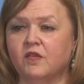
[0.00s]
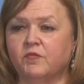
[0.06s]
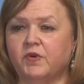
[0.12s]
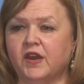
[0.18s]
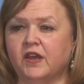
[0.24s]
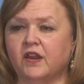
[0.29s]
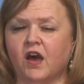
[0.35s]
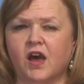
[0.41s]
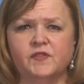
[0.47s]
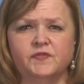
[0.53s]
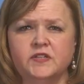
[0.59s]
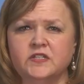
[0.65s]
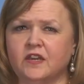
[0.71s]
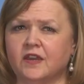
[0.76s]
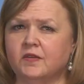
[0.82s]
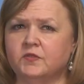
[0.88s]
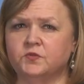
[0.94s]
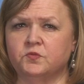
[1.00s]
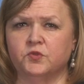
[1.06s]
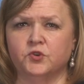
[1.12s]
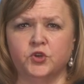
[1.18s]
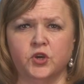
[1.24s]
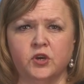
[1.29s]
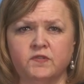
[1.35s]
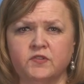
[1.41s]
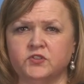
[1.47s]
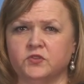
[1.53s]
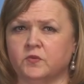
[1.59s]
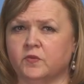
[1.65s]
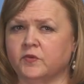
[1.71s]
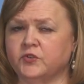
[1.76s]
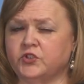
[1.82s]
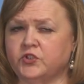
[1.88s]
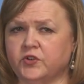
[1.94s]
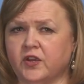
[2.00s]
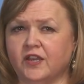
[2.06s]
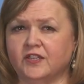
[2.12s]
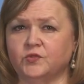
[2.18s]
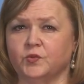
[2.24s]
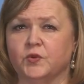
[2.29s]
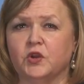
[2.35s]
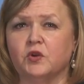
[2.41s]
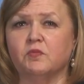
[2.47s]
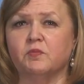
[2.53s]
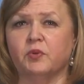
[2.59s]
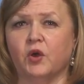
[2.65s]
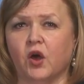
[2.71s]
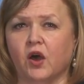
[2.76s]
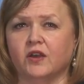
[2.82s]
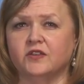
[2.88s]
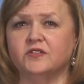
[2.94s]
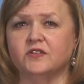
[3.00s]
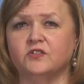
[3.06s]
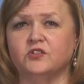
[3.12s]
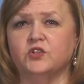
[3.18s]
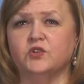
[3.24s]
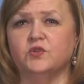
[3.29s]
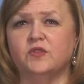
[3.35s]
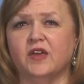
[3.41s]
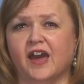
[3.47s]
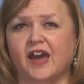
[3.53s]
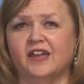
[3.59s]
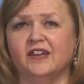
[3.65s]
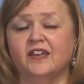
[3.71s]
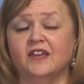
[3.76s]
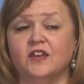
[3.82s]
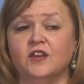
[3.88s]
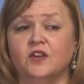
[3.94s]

But oftentimes when we're nervous or when we're stressed, we don't pause and do that.